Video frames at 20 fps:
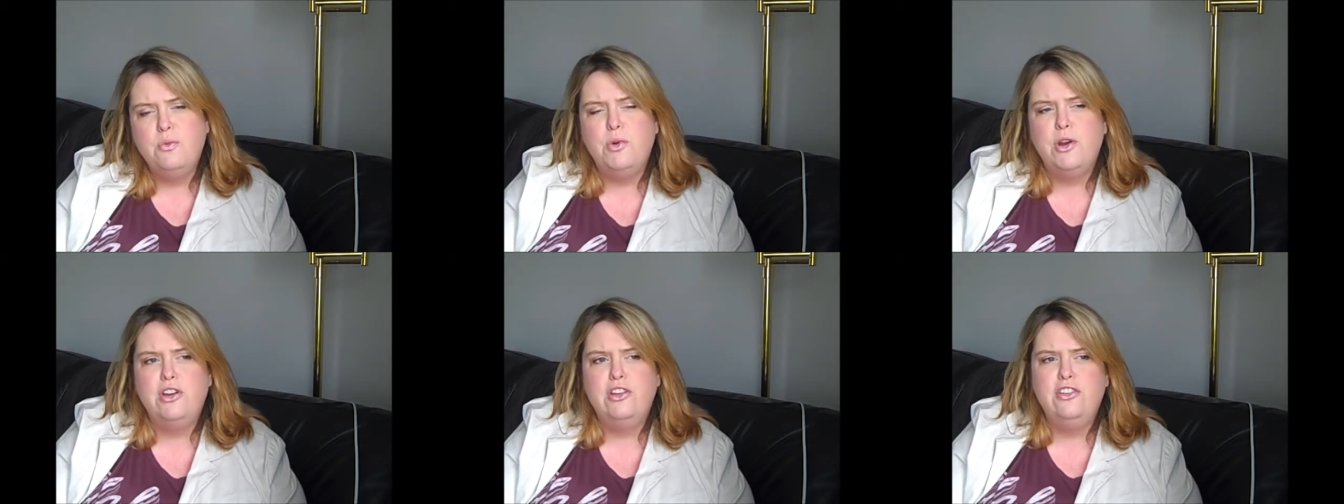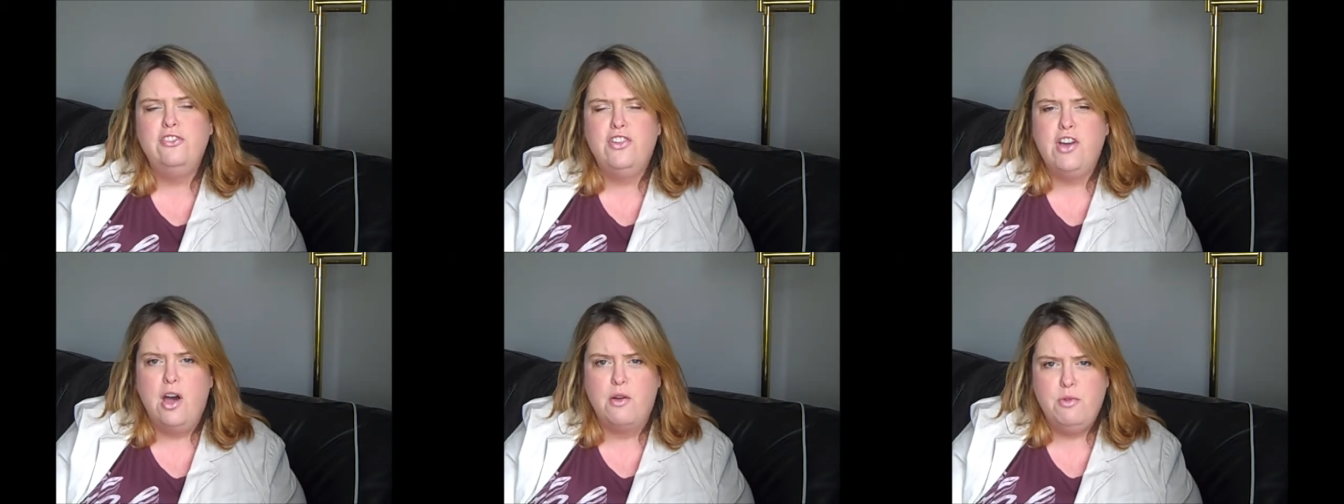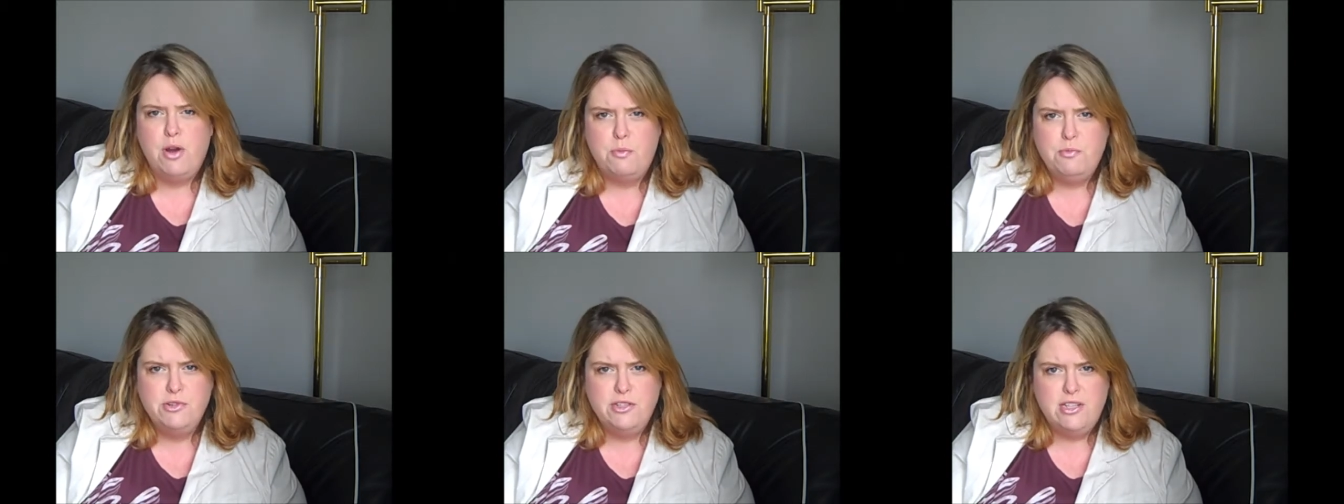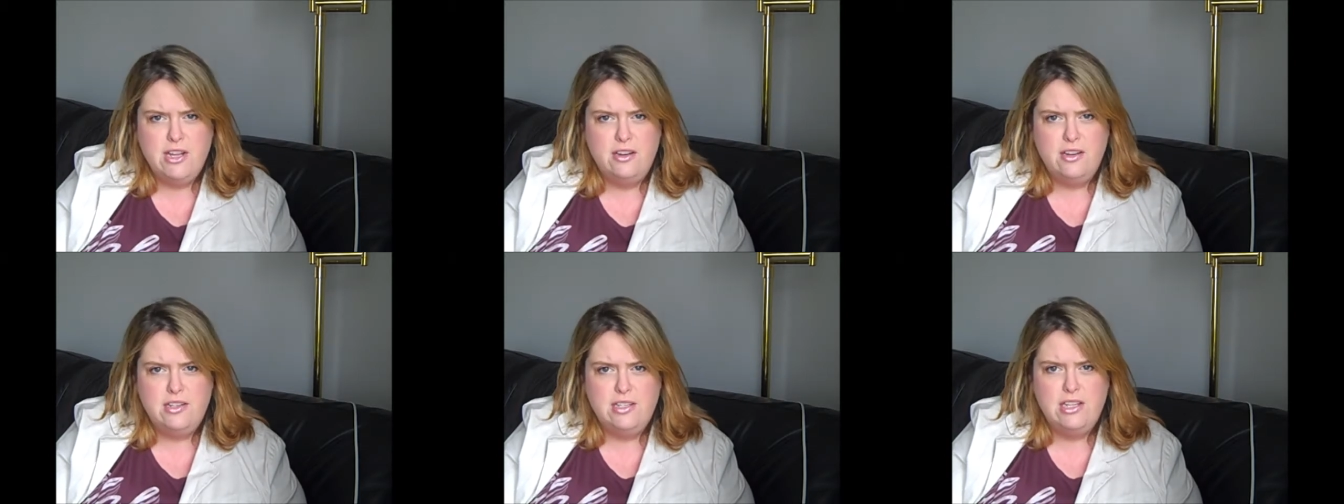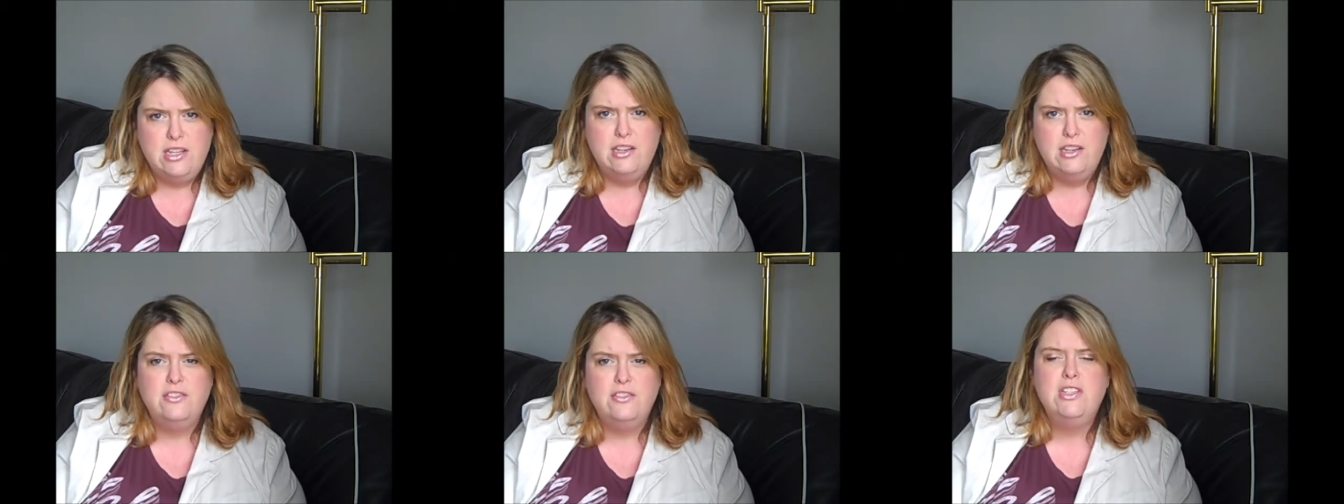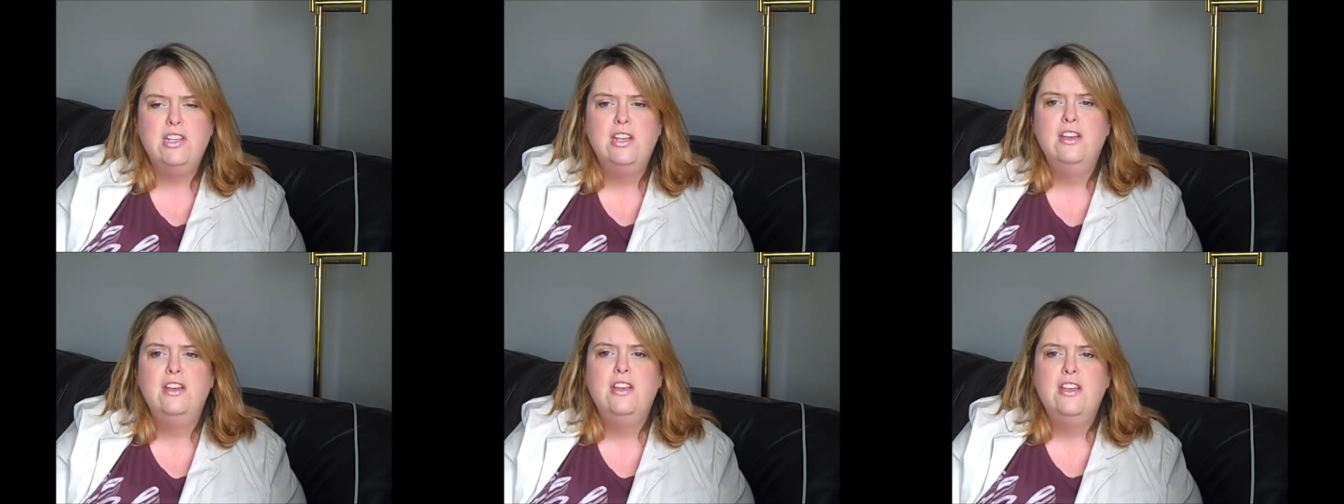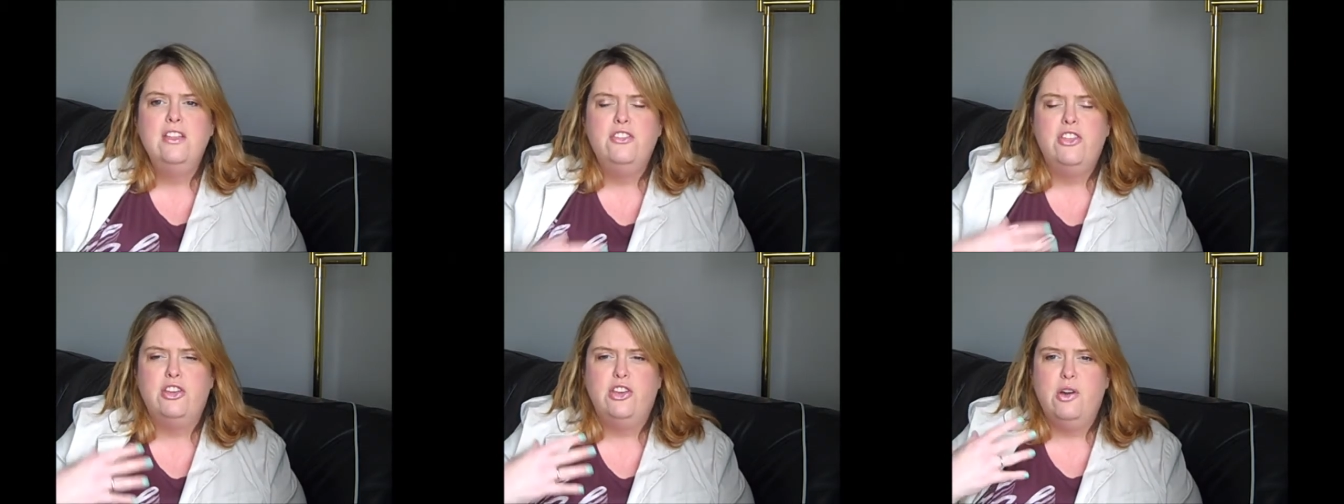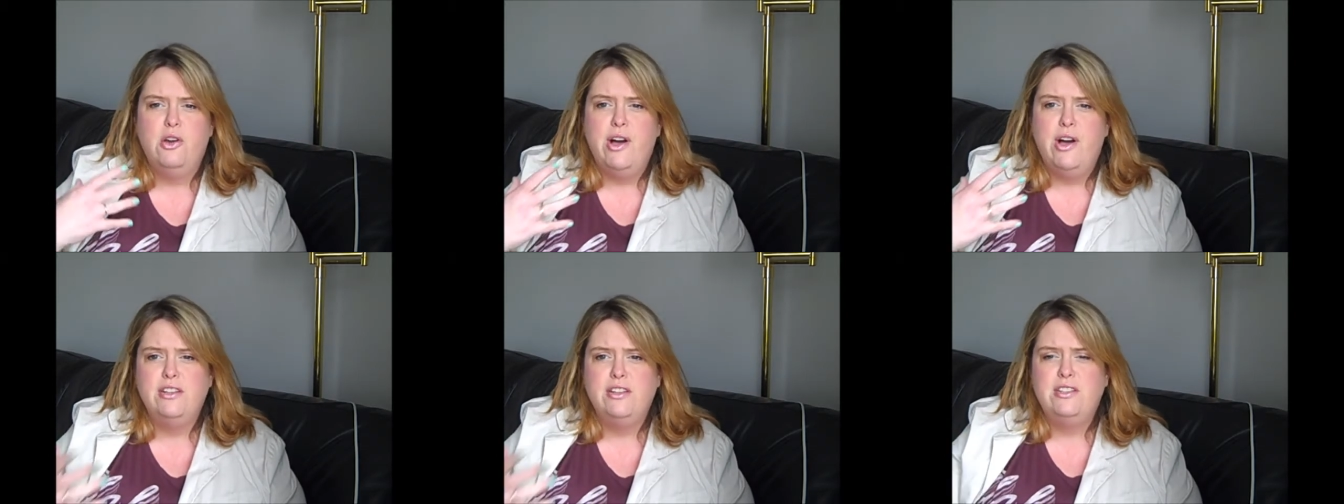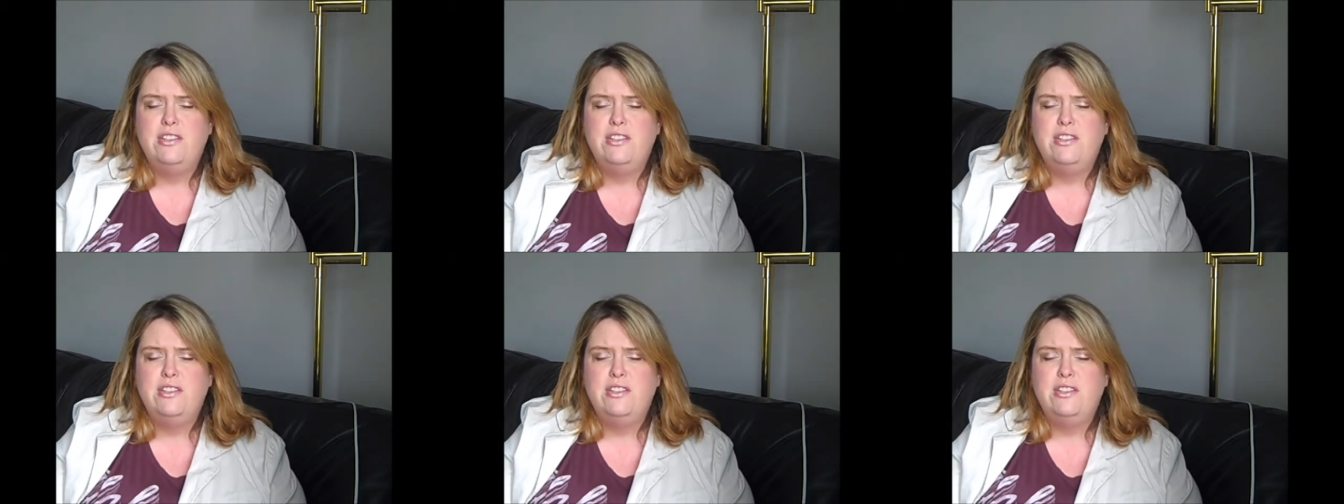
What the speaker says: where you've got representatives that go out and